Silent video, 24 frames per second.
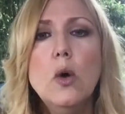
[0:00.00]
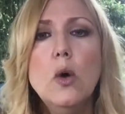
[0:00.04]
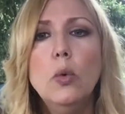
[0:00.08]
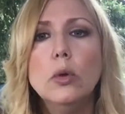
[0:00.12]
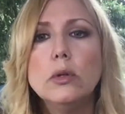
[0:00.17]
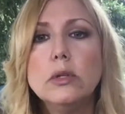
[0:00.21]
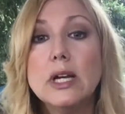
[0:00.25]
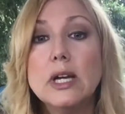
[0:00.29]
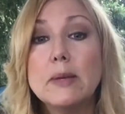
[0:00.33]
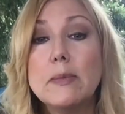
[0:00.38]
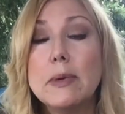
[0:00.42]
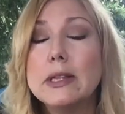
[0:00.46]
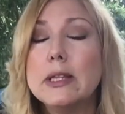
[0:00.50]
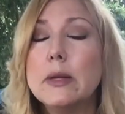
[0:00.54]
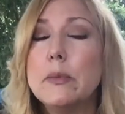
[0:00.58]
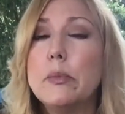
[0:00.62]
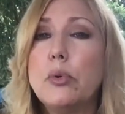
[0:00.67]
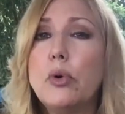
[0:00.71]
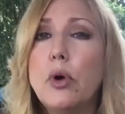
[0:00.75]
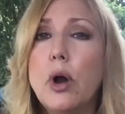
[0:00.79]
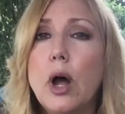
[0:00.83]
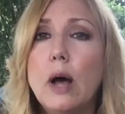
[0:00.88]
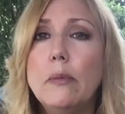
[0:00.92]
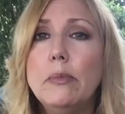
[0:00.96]
We'll talk about the
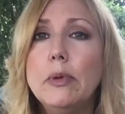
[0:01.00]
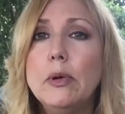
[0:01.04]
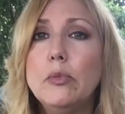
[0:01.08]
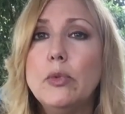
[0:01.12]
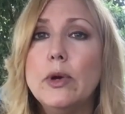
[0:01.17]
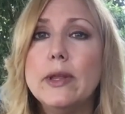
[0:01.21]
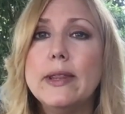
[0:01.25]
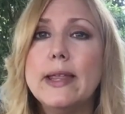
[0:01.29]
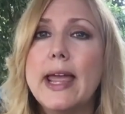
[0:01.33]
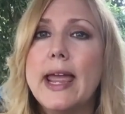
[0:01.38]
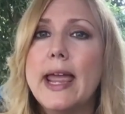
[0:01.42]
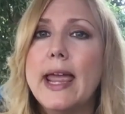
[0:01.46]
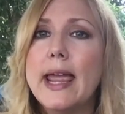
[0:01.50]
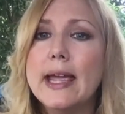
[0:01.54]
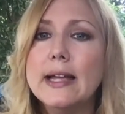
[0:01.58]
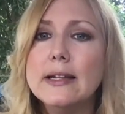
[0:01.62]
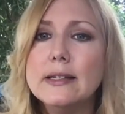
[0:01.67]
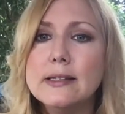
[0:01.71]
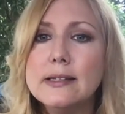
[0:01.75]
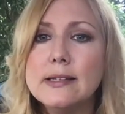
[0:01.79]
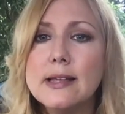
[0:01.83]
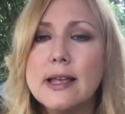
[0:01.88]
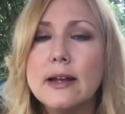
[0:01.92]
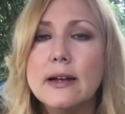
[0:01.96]
problem with
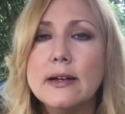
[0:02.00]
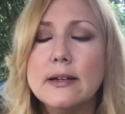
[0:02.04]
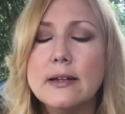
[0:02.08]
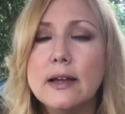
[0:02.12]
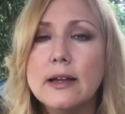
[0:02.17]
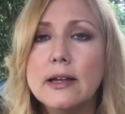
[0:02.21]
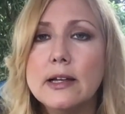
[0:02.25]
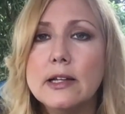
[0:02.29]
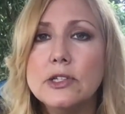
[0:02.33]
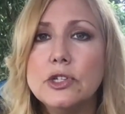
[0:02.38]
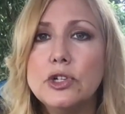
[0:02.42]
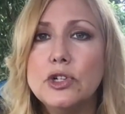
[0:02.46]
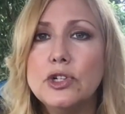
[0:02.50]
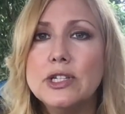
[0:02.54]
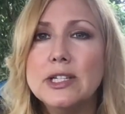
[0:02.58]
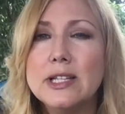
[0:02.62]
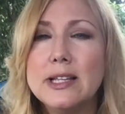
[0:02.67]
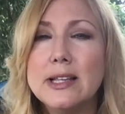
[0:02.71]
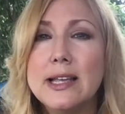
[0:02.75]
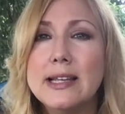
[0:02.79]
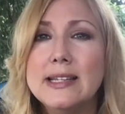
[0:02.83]
hand sanitizer and,